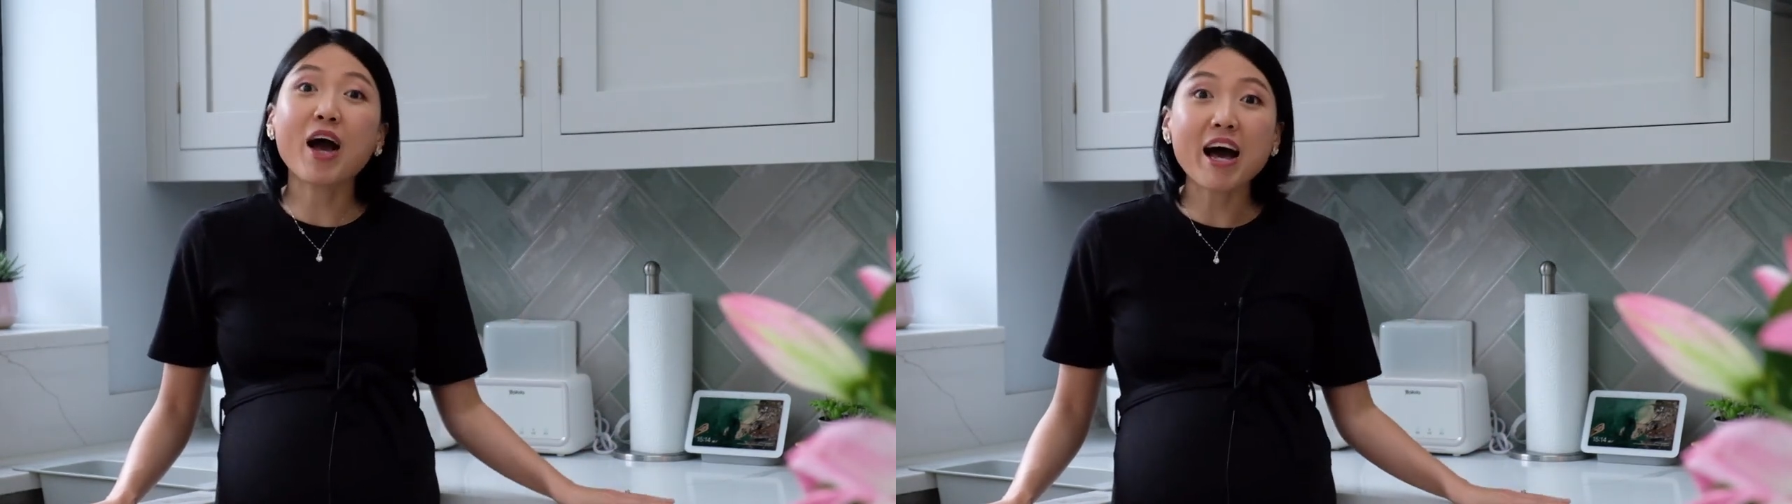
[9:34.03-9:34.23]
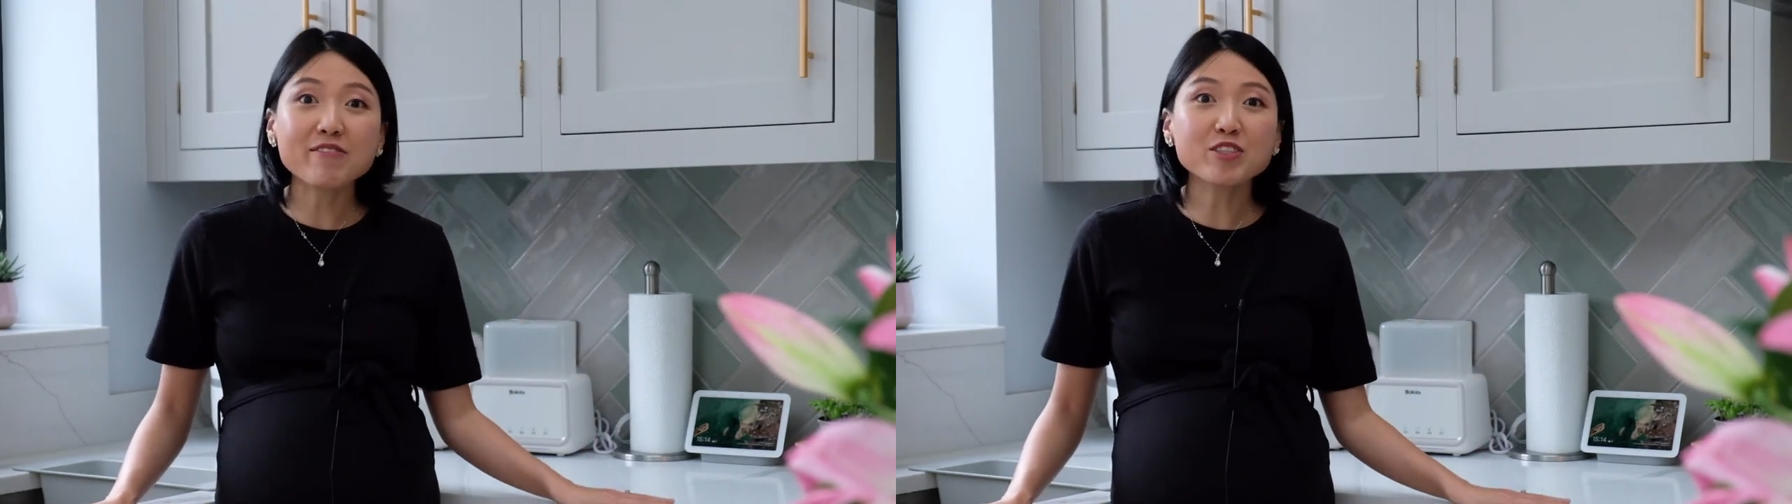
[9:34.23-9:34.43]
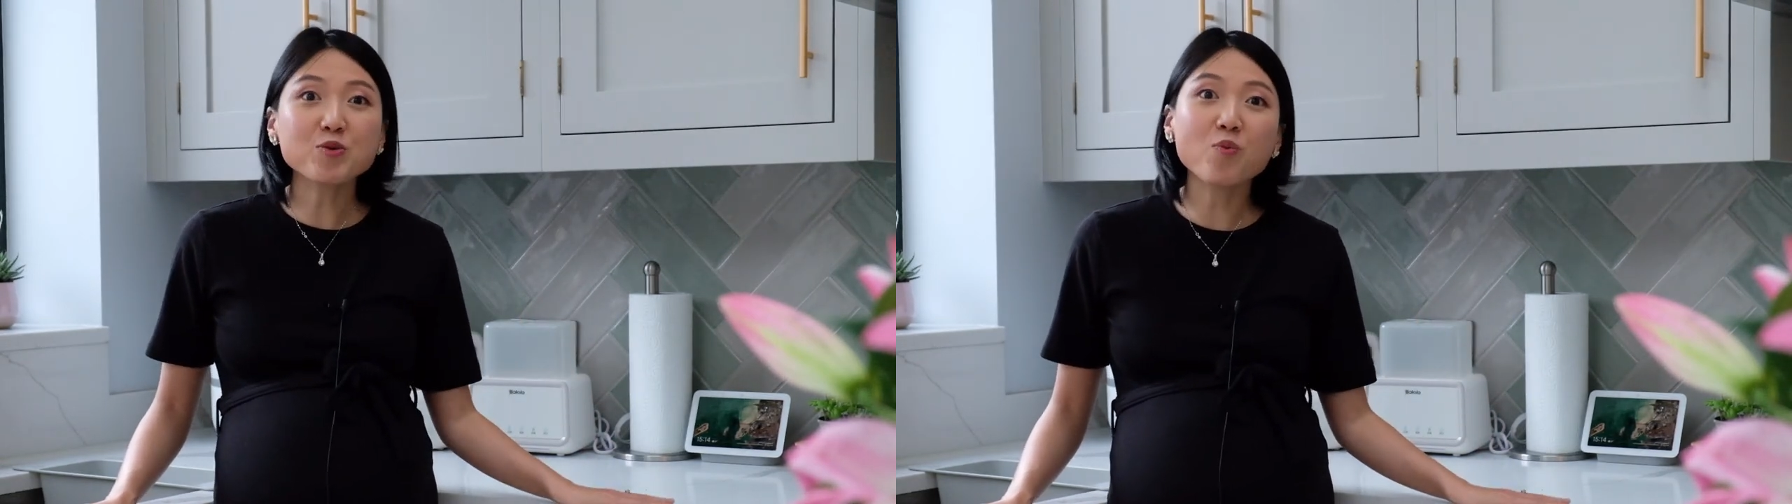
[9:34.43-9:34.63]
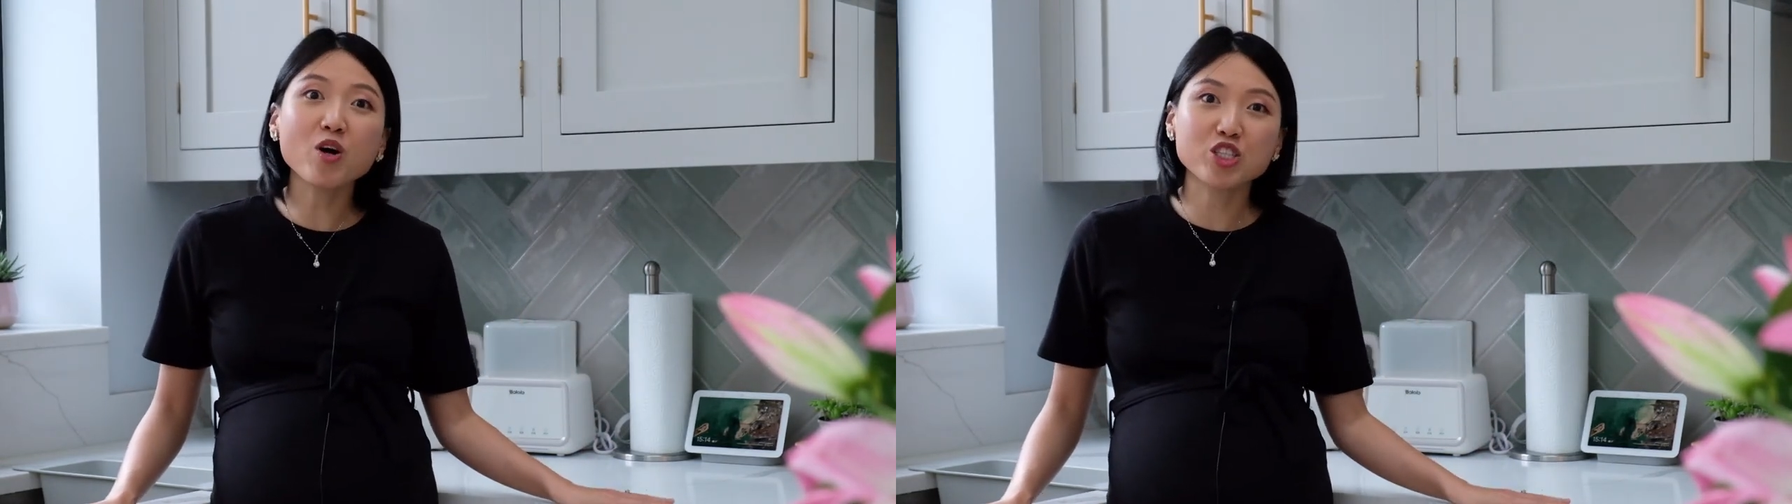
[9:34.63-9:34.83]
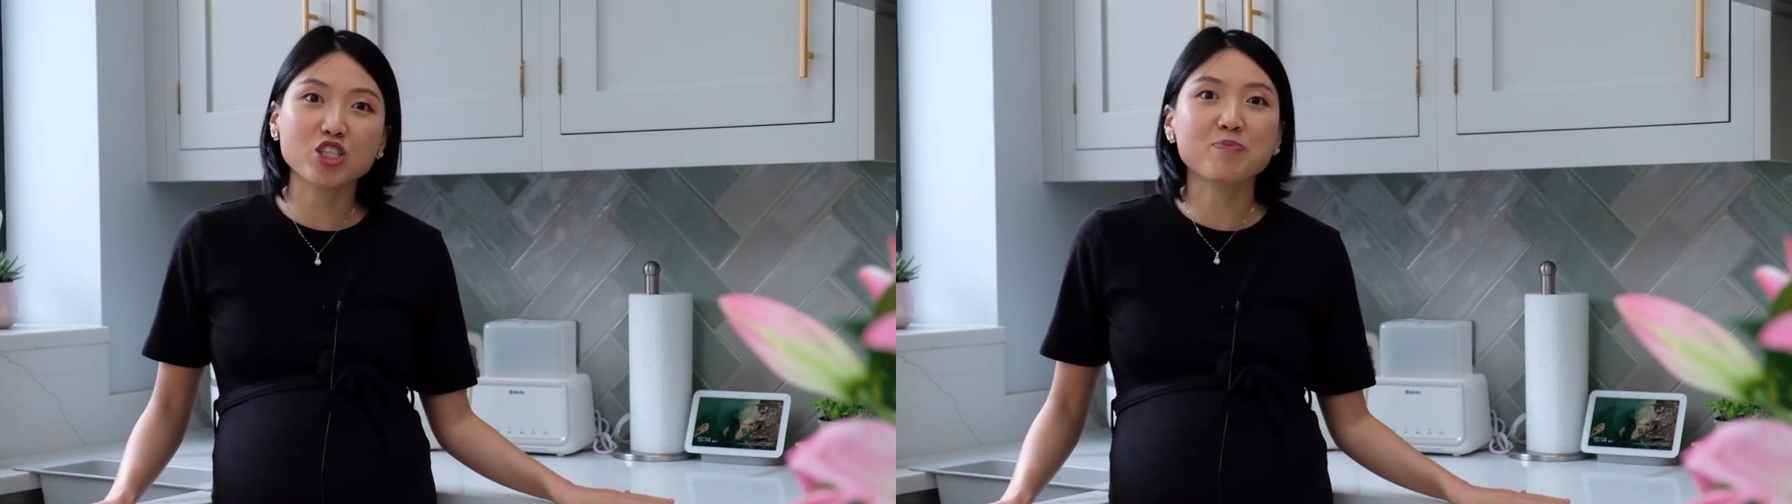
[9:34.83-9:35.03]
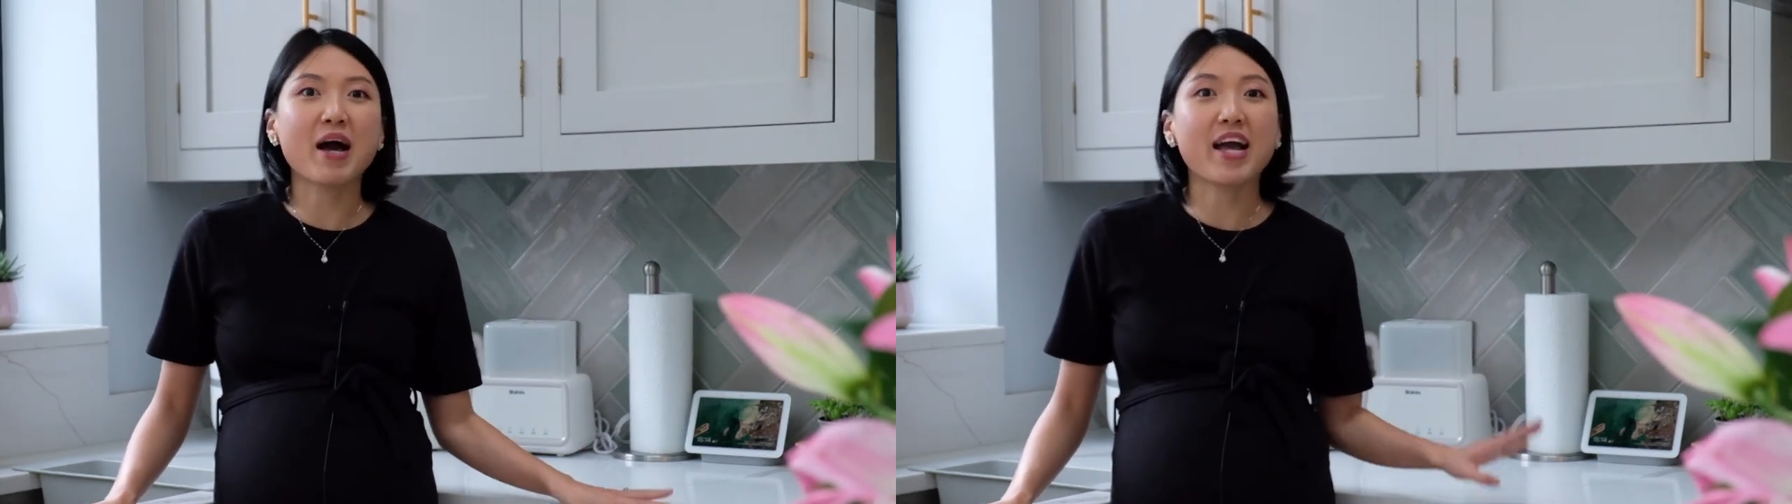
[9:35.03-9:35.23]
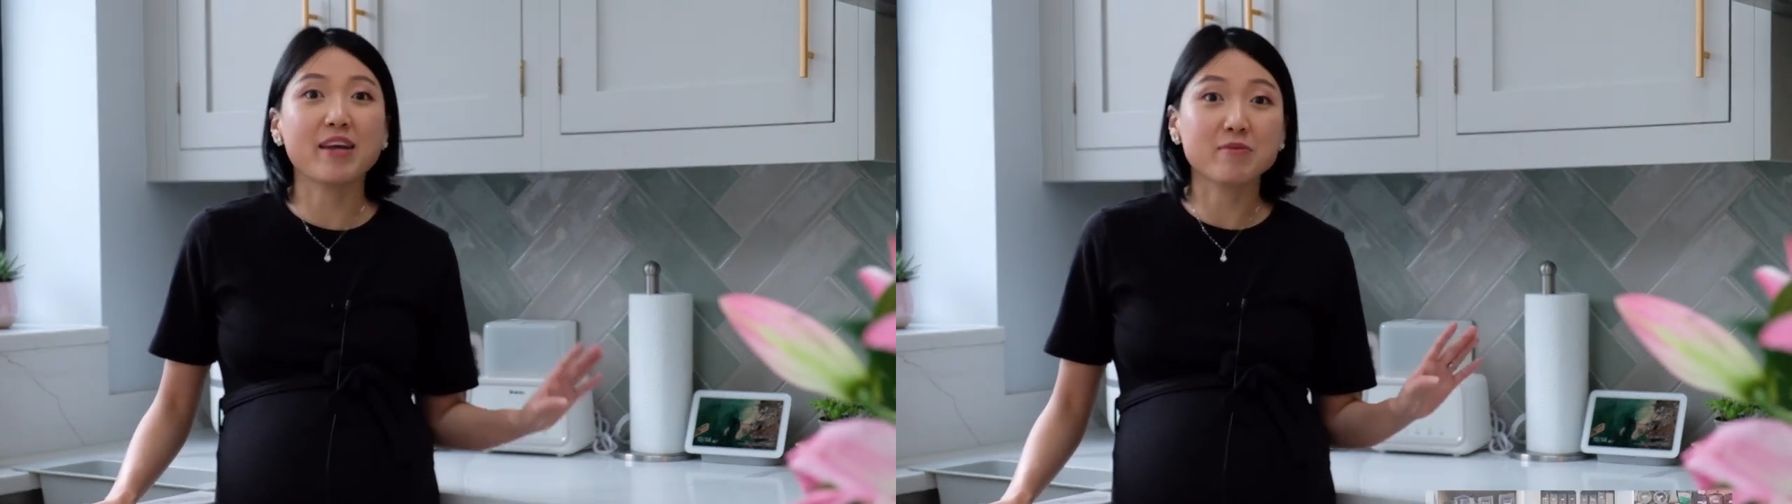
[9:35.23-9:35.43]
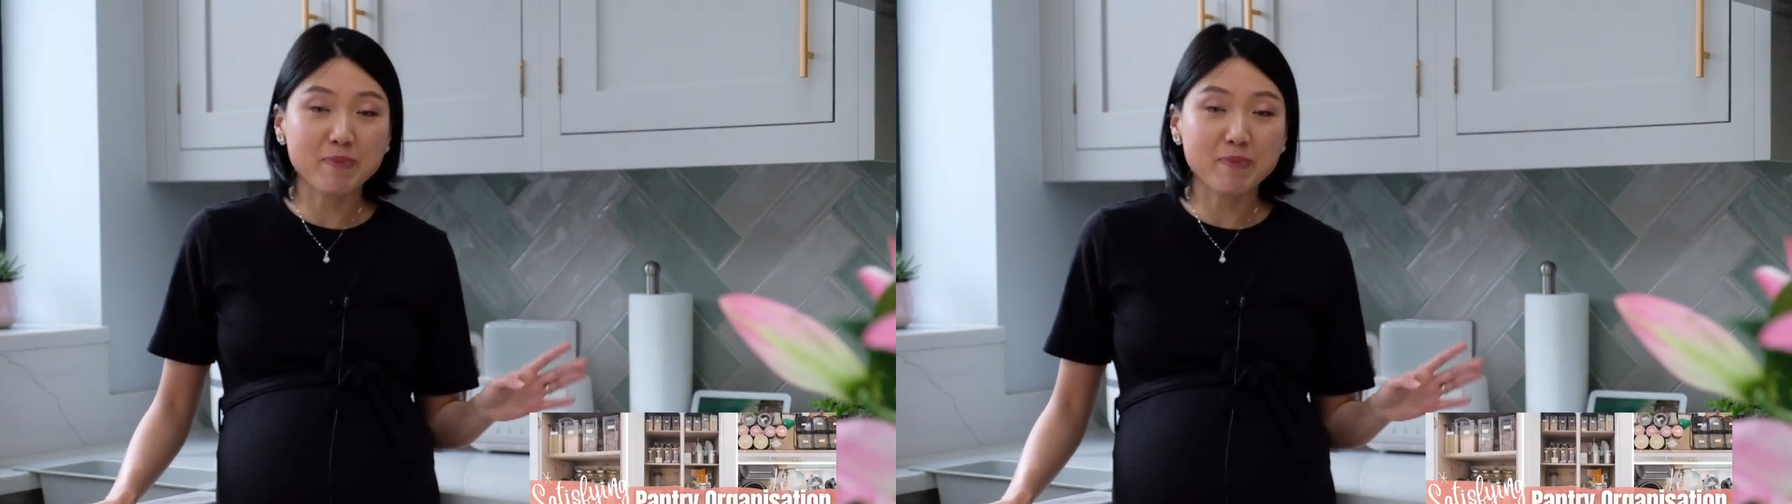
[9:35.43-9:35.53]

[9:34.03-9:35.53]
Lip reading: haven't watched my